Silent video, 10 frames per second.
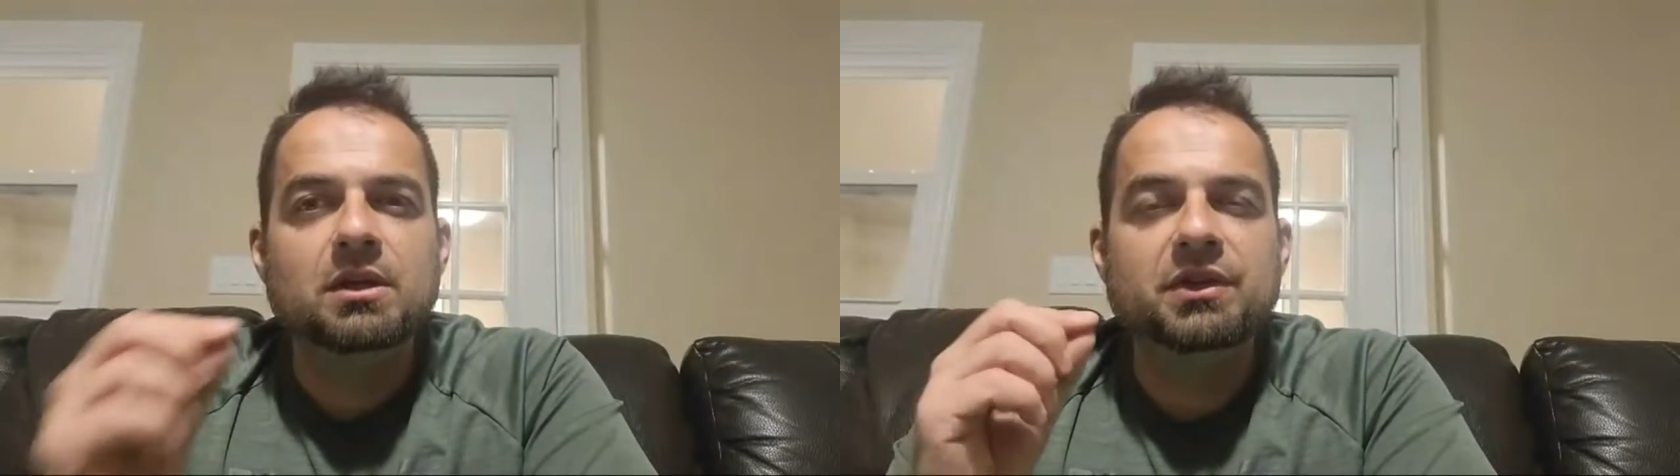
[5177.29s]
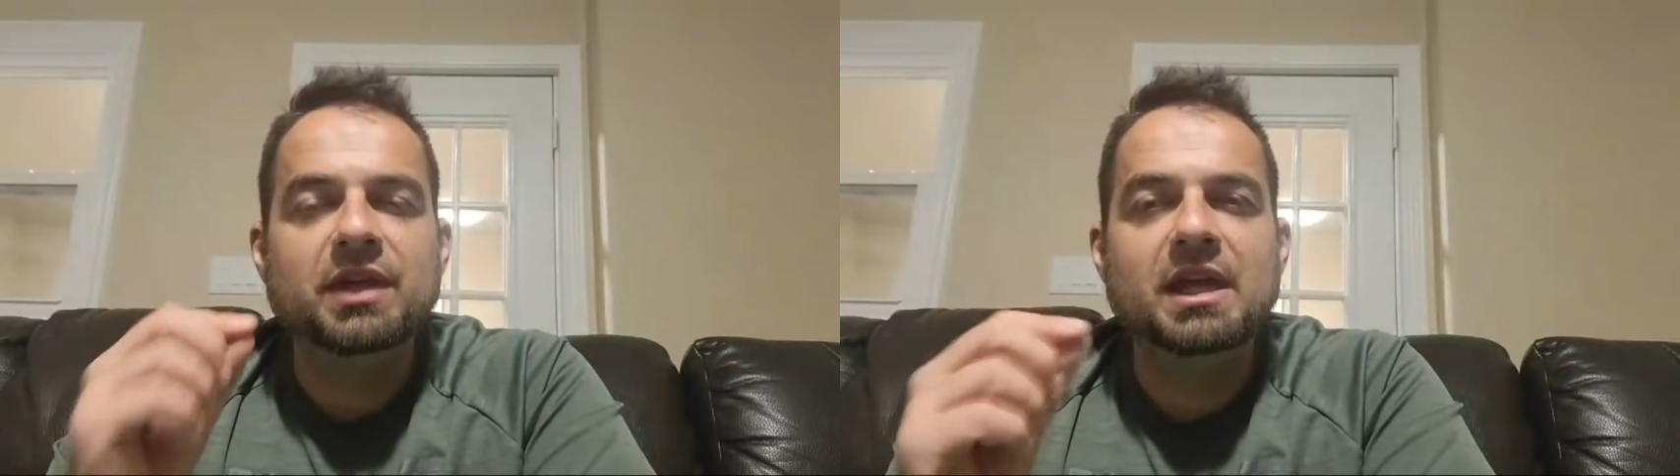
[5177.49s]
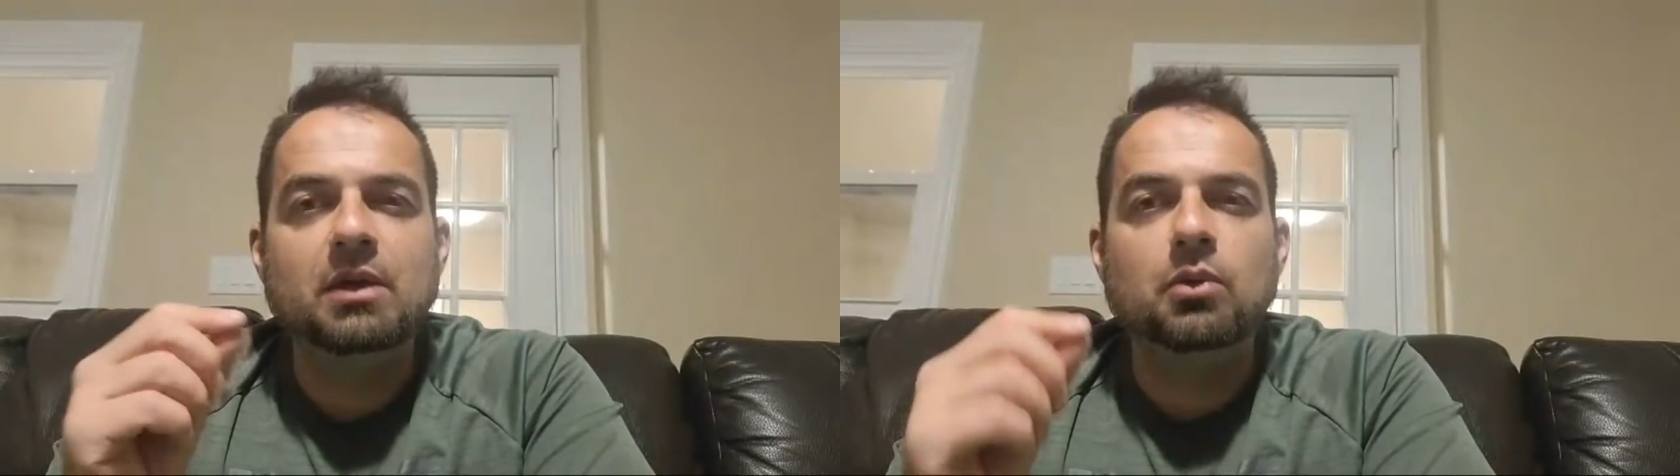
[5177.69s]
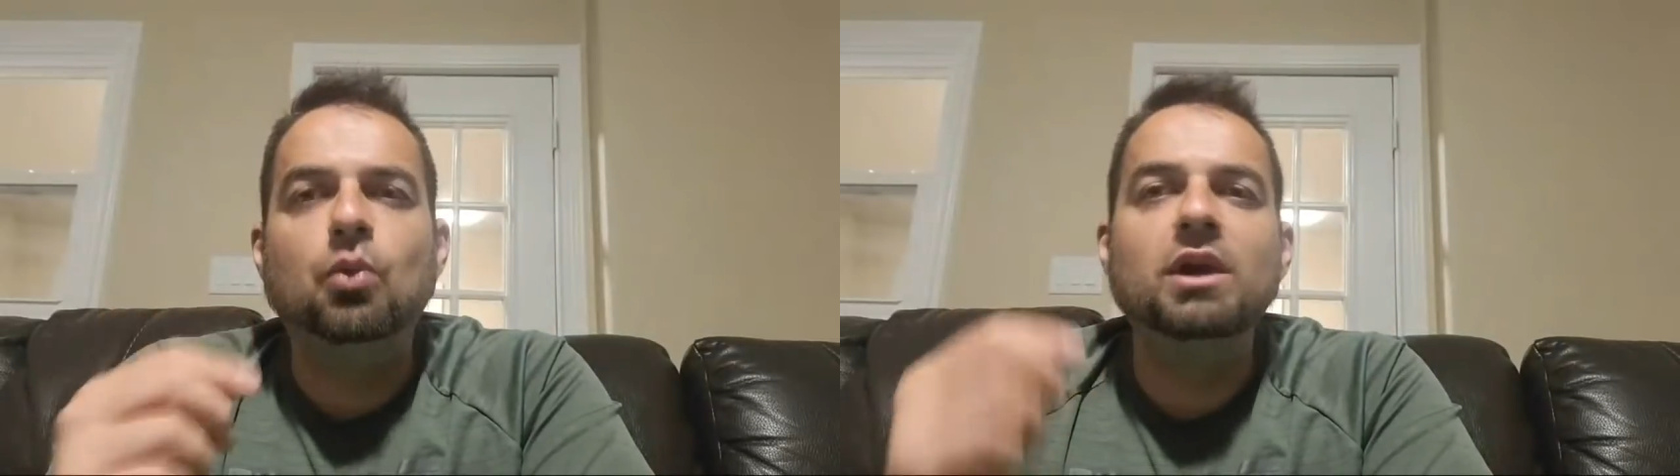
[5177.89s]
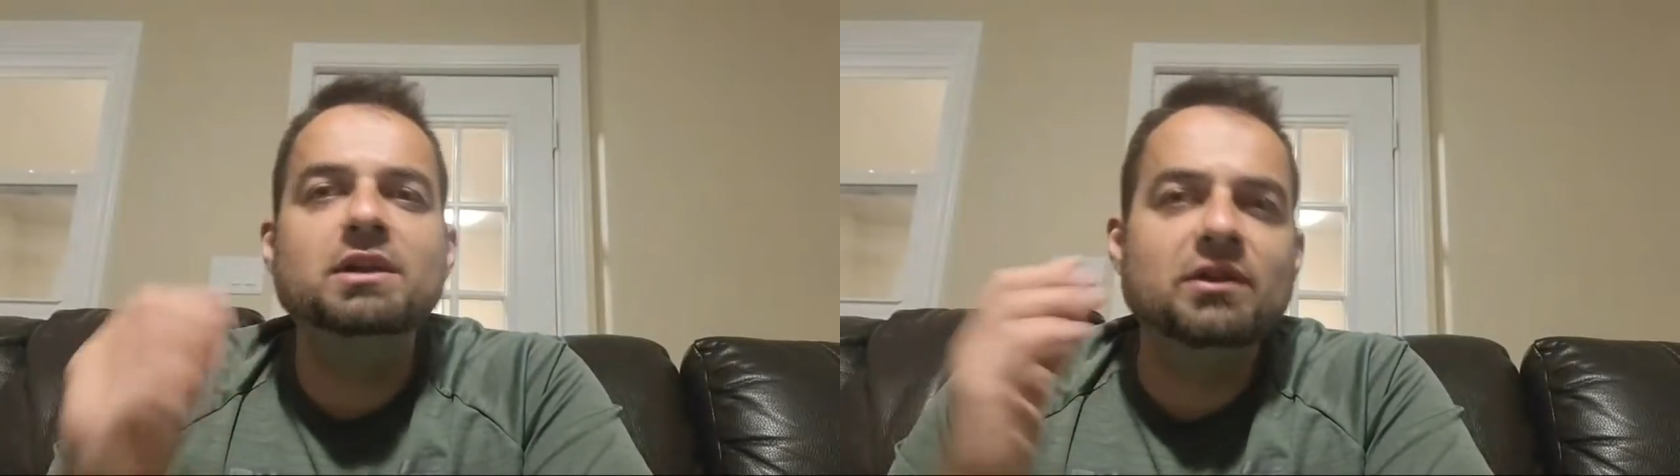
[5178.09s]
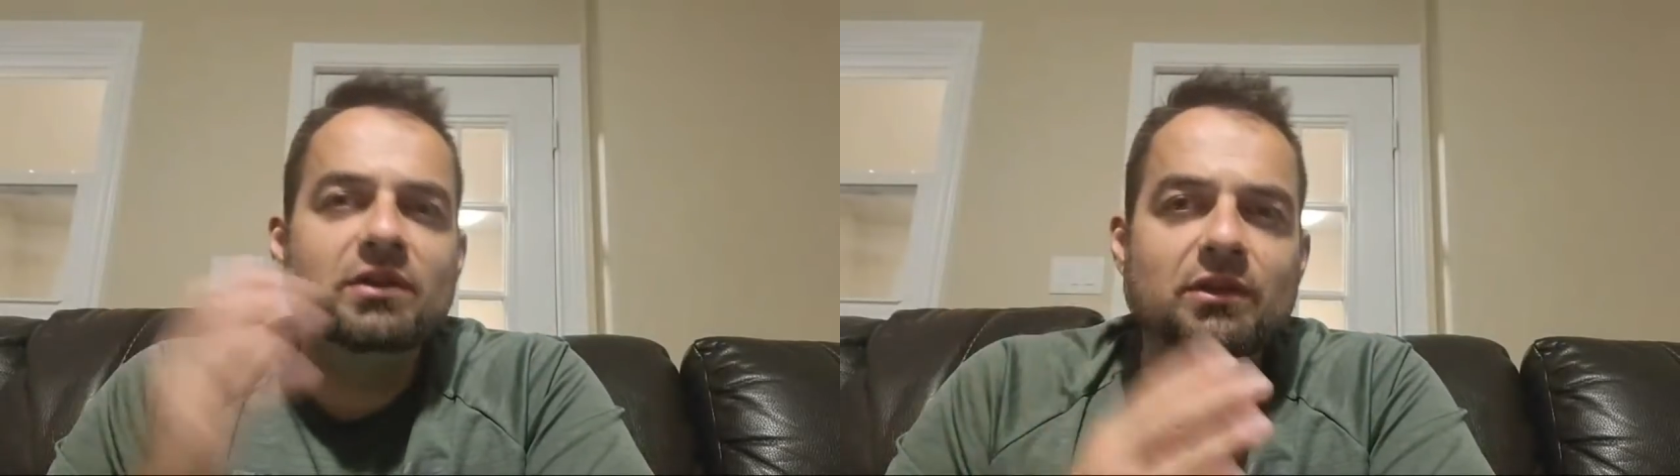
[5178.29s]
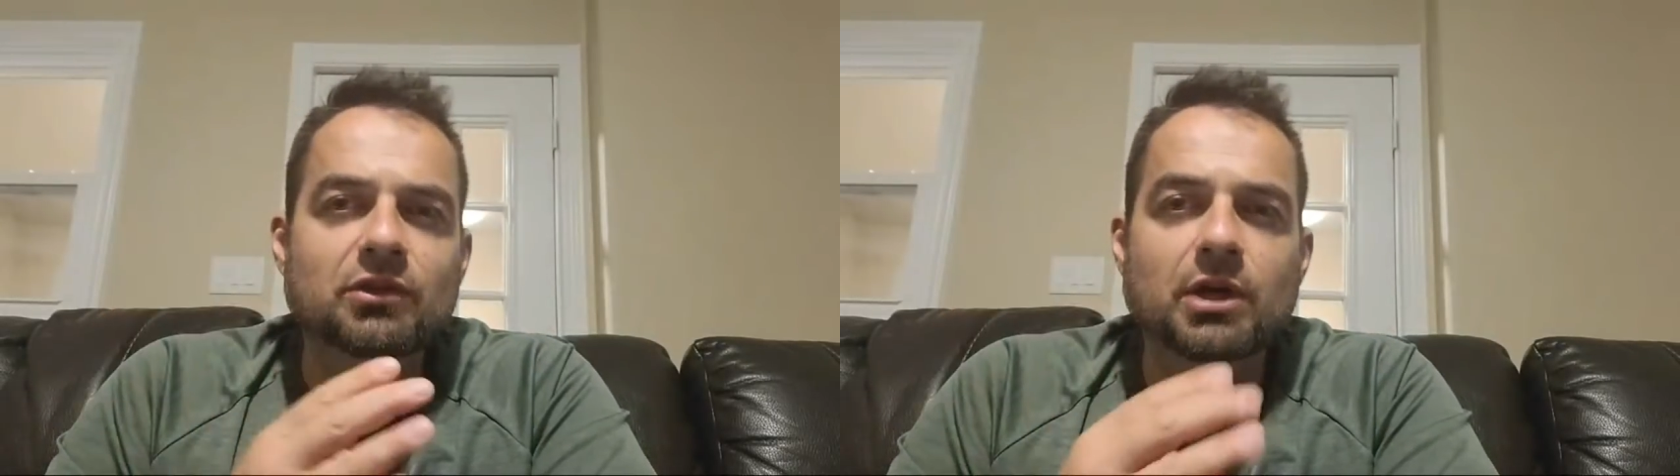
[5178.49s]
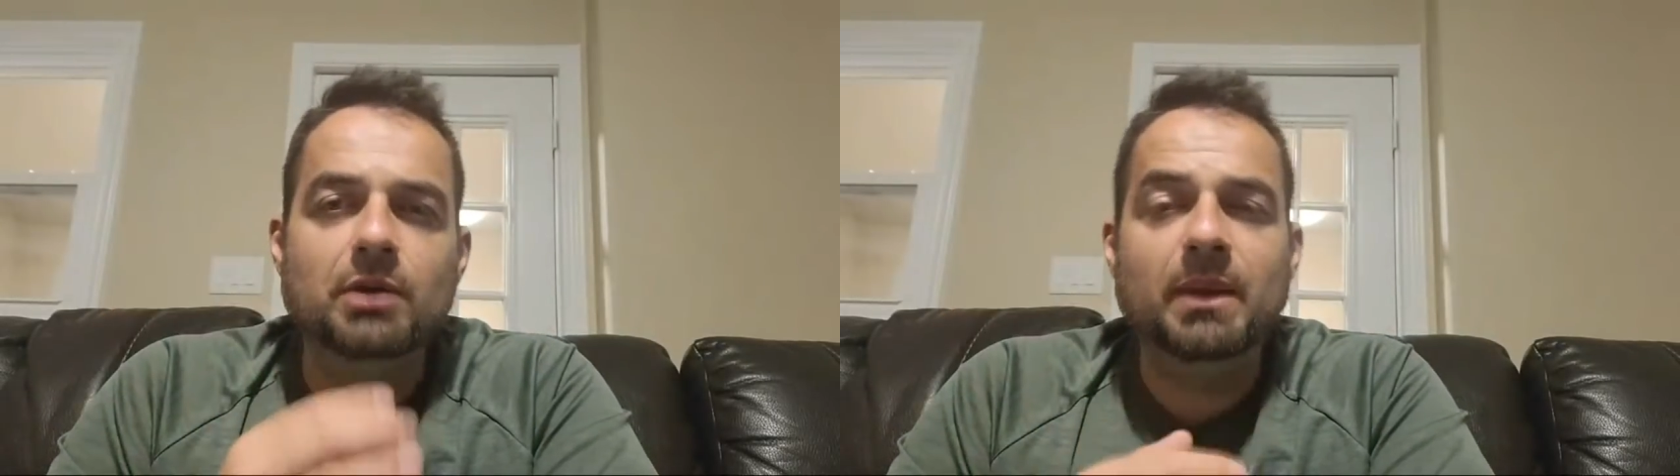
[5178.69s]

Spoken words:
take what does this dog.